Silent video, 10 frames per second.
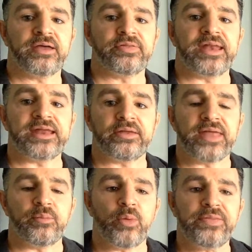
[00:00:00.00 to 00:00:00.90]

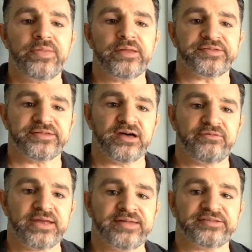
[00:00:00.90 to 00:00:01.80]
Then when the
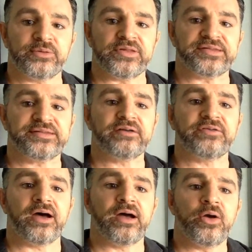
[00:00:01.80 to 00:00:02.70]
server gets to it, the
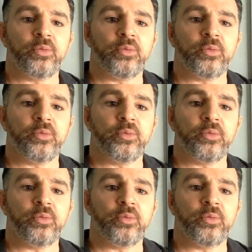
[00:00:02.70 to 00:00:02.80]
server,